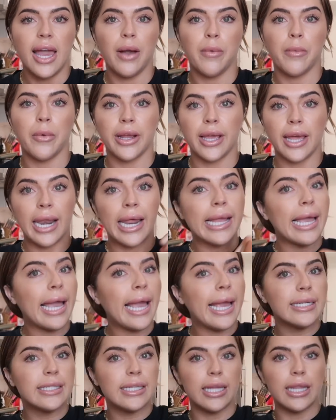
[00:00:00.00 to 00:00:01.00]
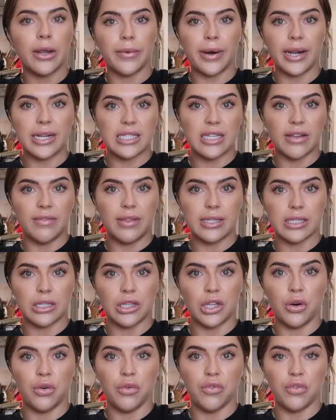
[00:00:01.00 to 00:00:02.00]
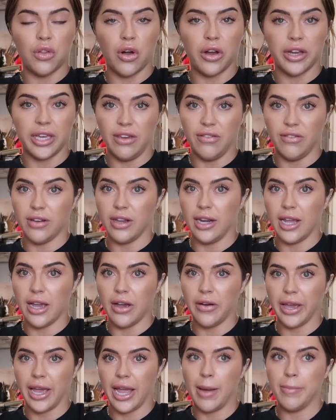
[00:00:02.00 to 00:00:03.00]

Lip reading: We're gonna get into the rest of this little vloggy video, okay?